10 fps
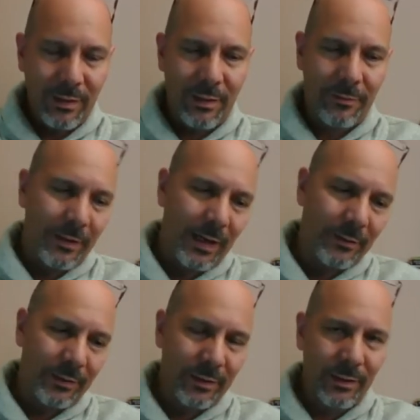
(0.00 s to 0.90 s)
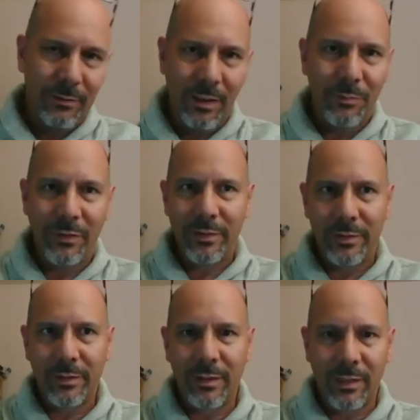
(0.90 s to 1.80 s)
if you have like a
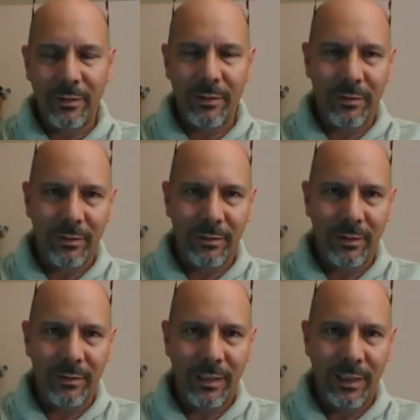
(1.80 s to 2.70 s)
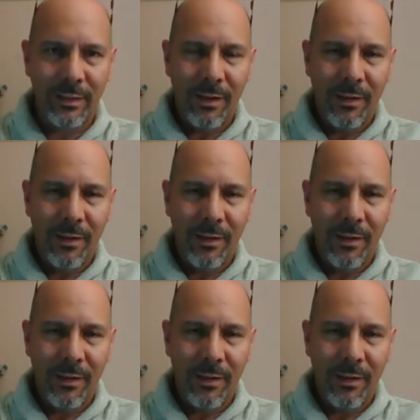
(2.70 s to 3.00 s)
PVC cutter or something like that,